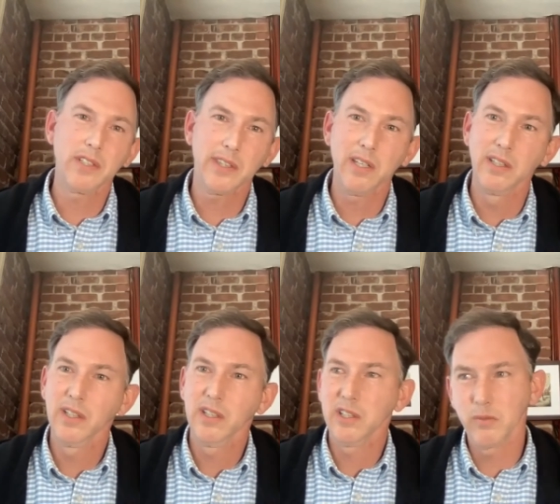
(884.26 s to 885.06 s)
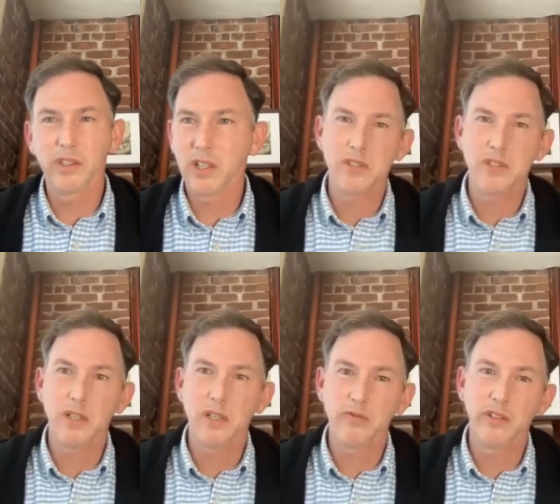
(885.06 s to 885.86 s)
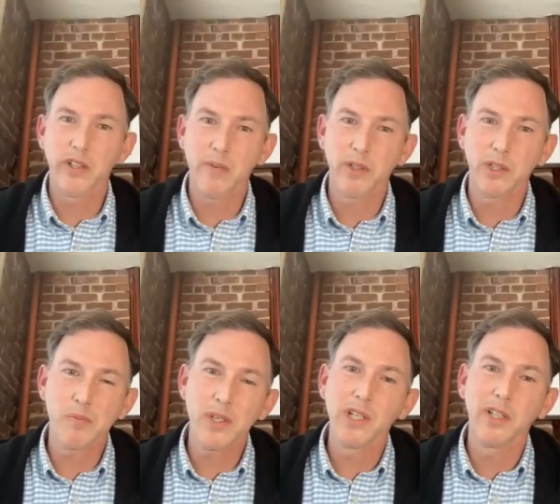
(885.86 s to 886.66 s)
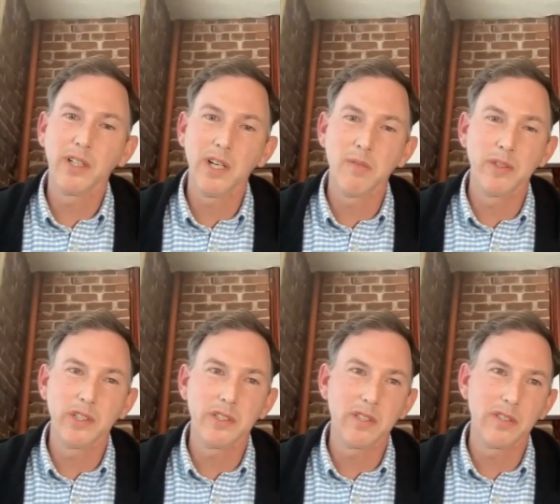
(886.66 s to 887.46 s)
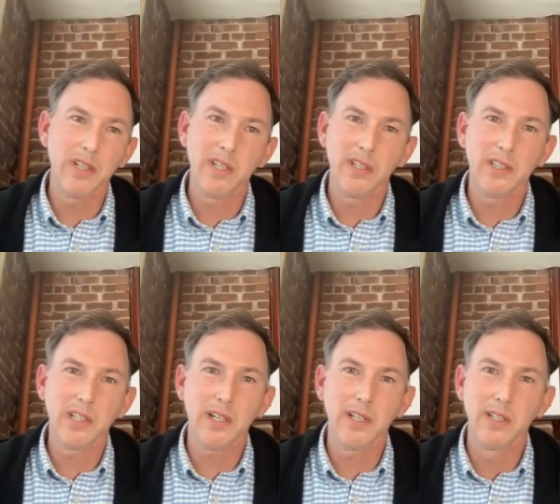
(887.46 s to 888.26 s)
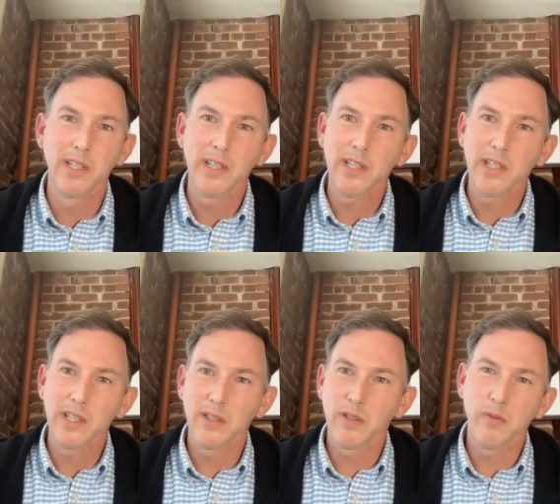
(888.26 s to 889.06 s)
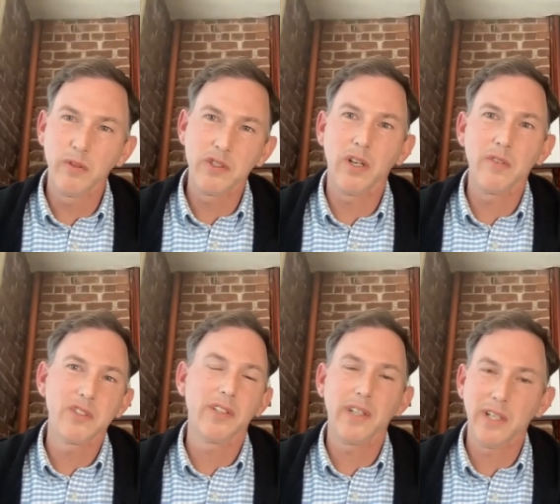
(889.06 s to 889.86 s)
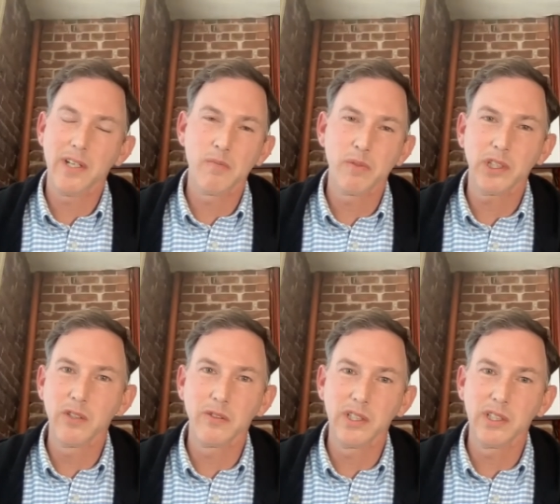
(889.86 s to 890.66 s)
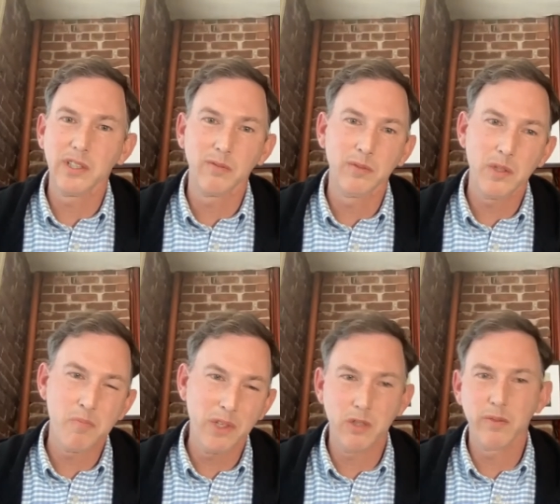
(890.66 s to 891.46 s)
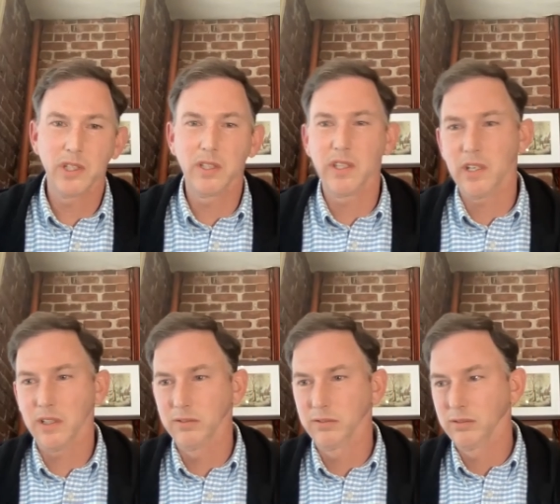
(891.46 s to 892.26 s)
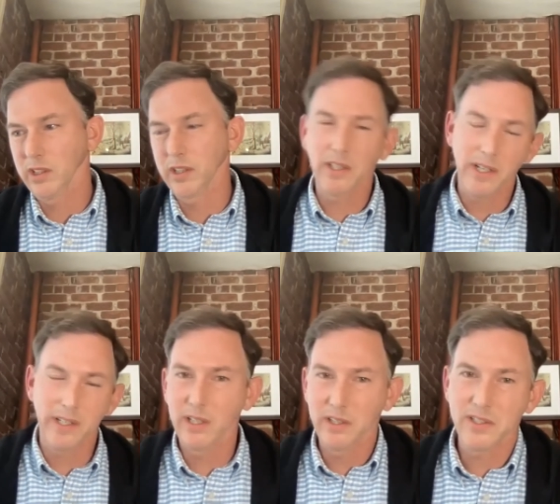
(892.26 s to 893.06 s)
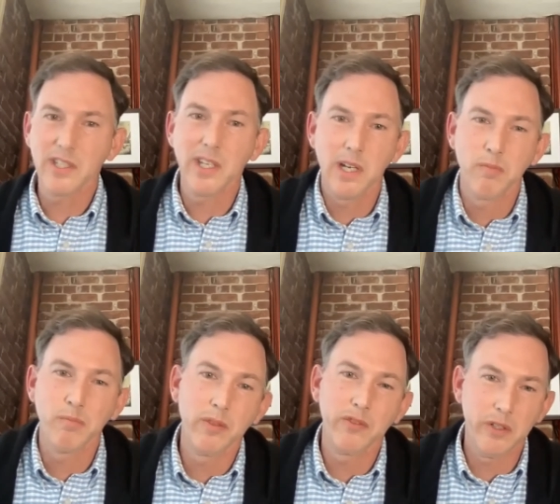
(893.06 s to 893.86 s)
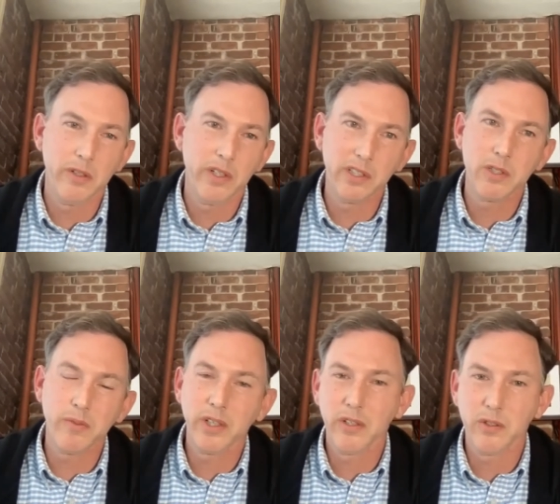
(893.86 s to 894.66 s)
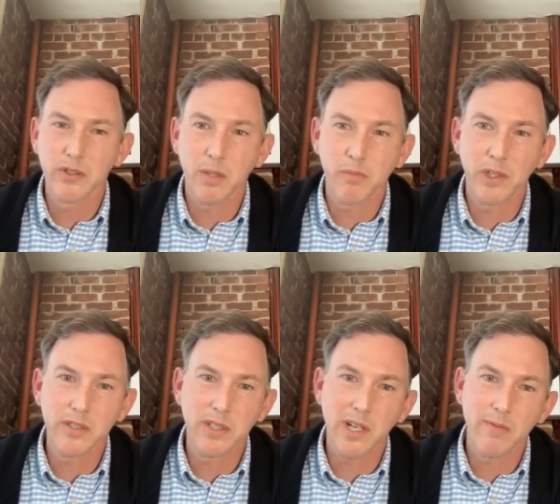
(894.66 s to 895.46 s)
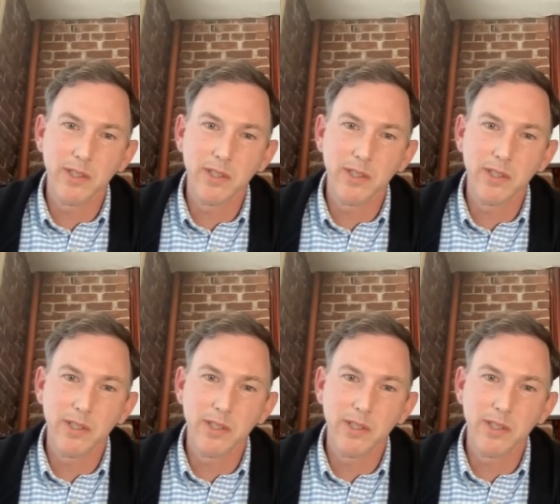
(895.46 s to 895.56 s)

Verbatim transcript: like that, you would definitely yourself for having PLM and and uh, it, it resolves a lot of ambiguity between the the client and the CM for at least one of those companies to have it.